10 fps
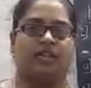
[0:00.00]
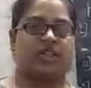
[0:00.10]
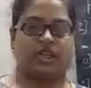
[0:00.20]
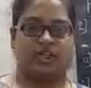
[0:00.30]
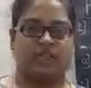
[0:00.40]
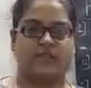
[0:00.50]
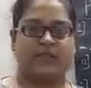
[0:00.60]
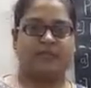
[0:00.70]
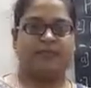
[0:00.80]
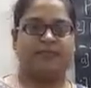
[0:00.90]
structures,
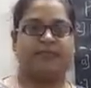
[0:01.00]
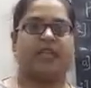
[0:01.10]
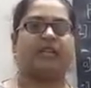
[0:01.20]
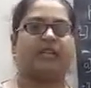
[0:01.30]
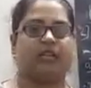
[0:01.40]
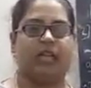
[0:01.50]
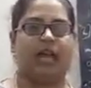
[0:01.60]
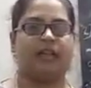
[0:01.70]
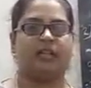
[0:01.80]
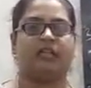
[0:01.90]
and